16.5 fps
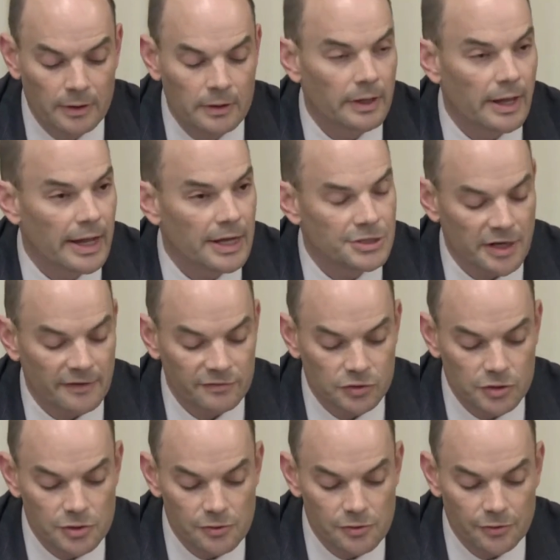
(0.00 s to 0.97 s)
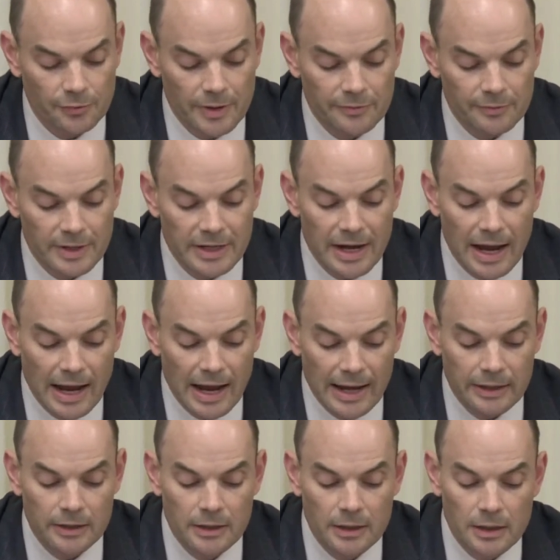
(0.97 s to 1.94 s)
HF 2339,
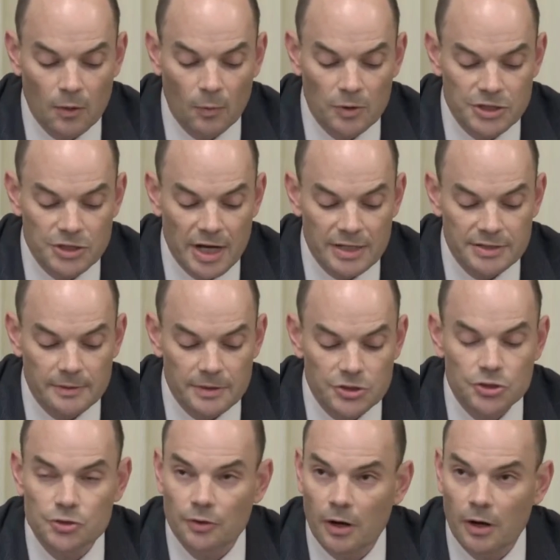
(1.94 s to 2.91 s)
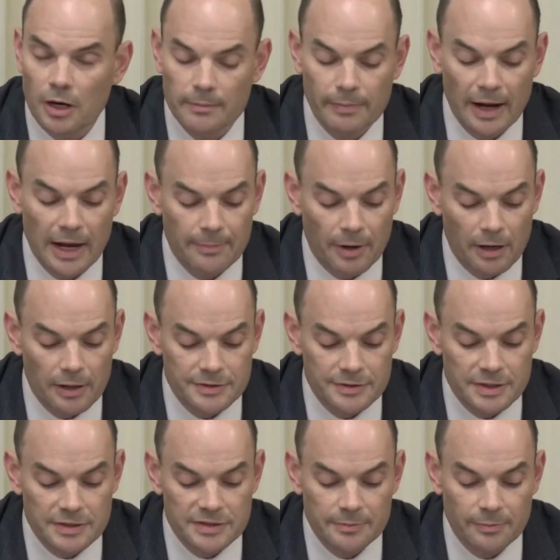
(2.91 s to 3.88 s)
which has strong bipartisan
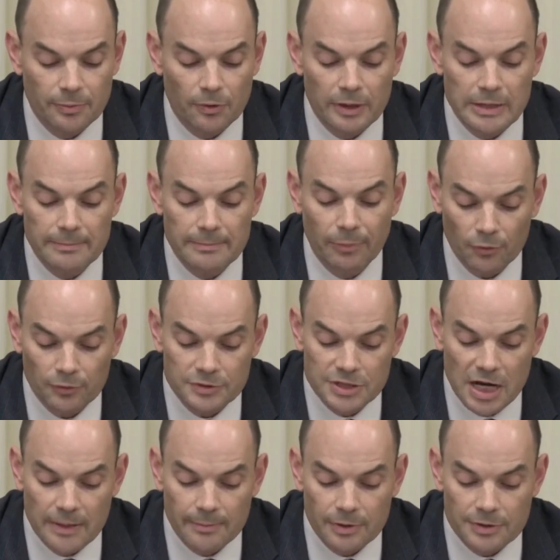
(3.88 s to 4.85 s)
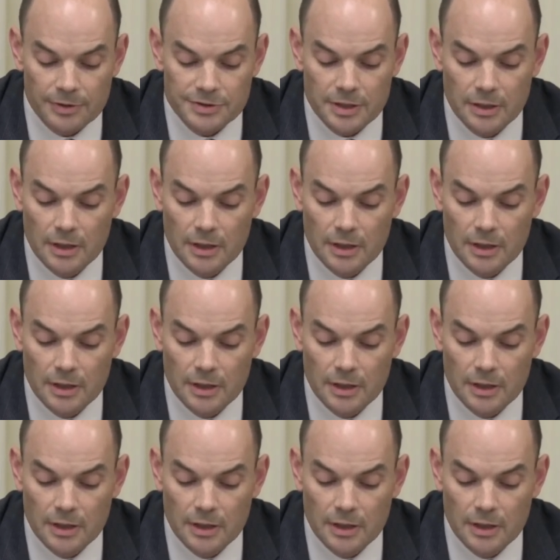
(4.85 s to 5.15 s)
support in both chambers,